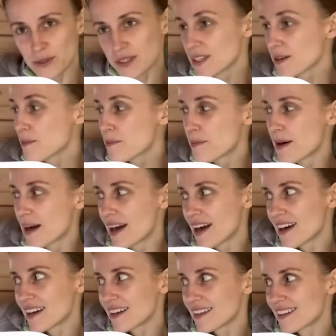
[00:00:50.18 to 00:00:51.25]
with the
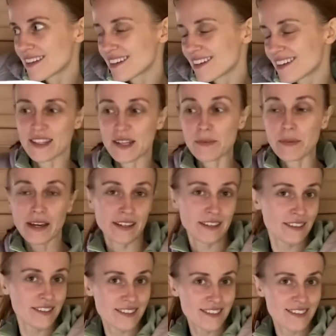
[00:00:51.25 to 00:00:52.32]
bed, the
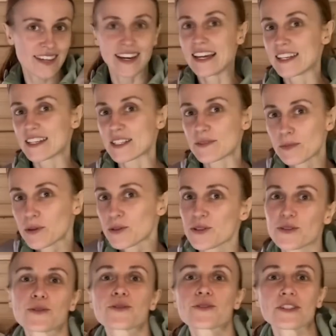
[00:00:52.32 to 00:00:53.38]
biggest and most
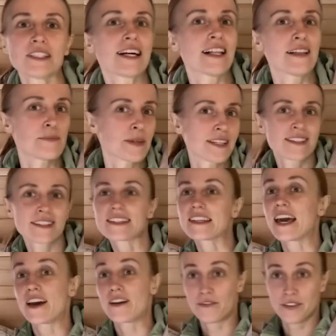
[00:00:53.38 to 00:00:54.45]
crucial element in
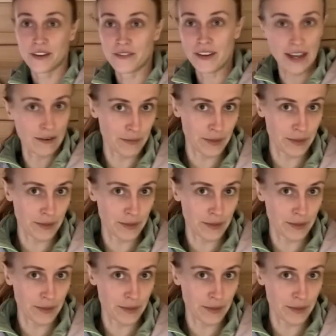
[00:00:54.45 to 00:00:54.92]
every van